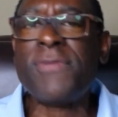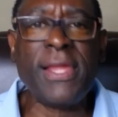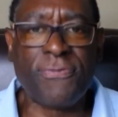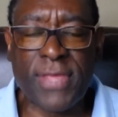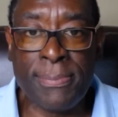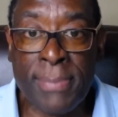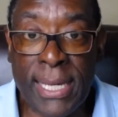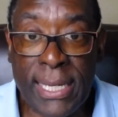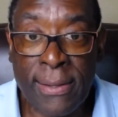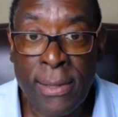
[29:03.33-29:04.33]
lifted
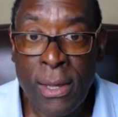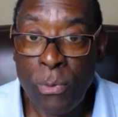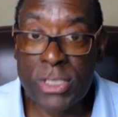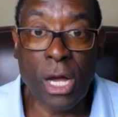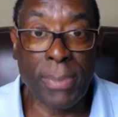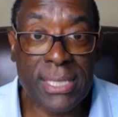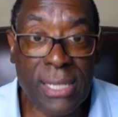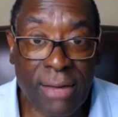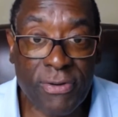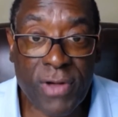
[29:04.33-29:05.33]
me. We're talking about the
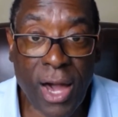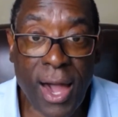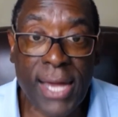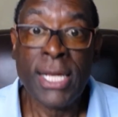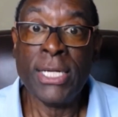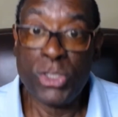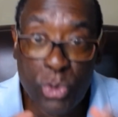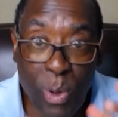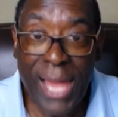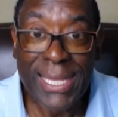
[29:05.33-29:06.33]
love of God,
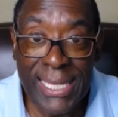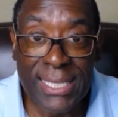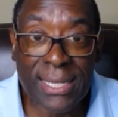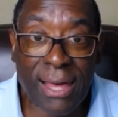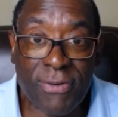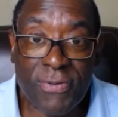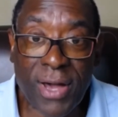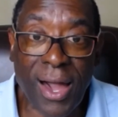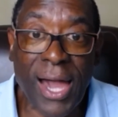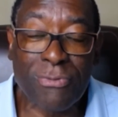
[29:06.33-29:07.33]
dwelling in the love of
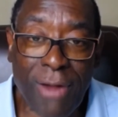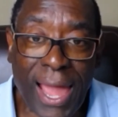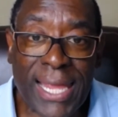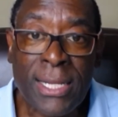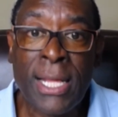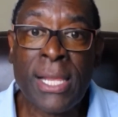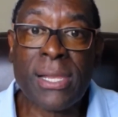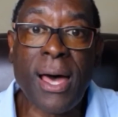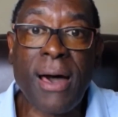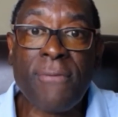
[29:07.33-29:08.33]
God, right?
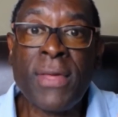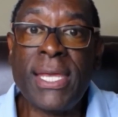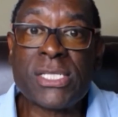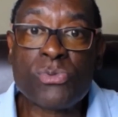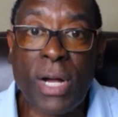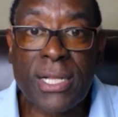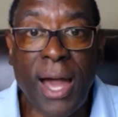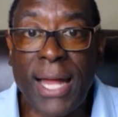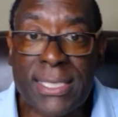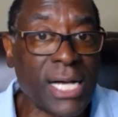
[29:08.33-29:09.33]
Love is what
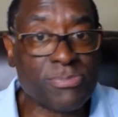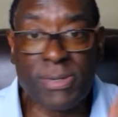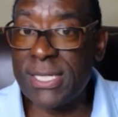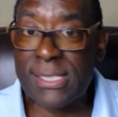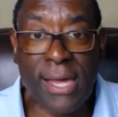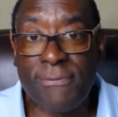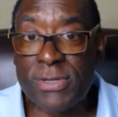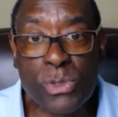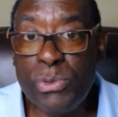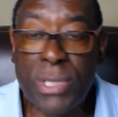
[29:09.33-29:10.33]
God does, because love
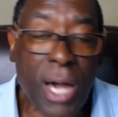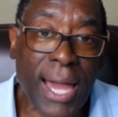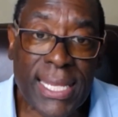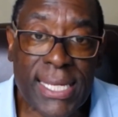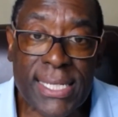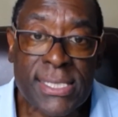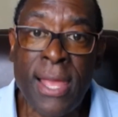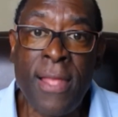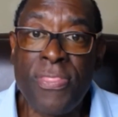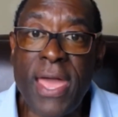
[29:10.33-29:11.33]
is who God is.
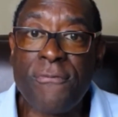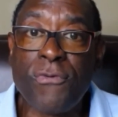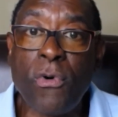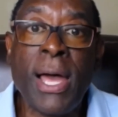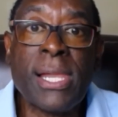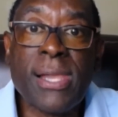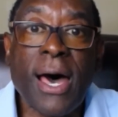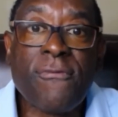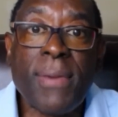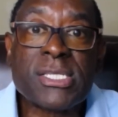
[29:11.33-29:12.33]
Therefore,
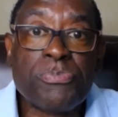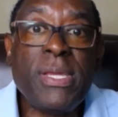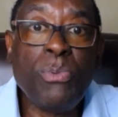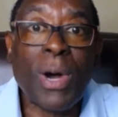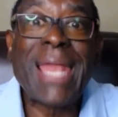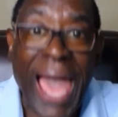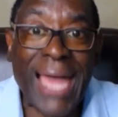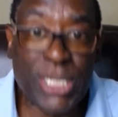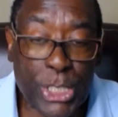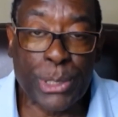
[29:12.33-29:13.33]
love must be what I
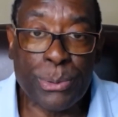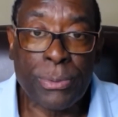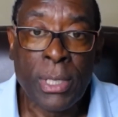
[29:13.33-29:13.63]
do,